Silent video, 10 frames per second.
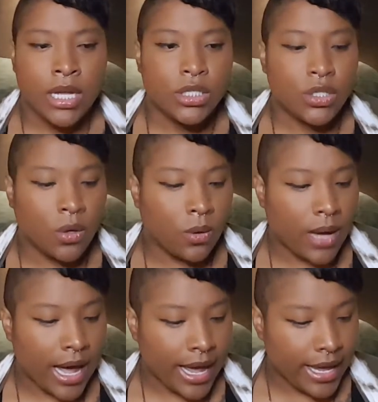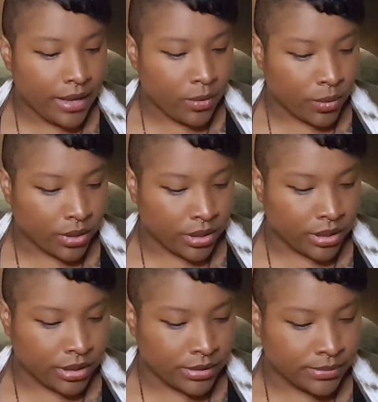So I
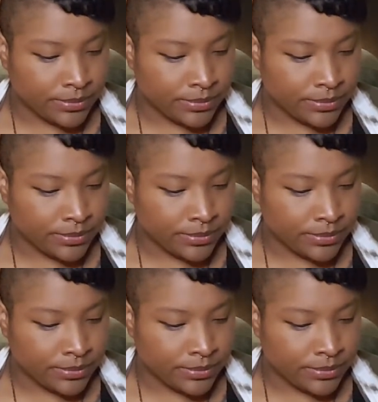ordered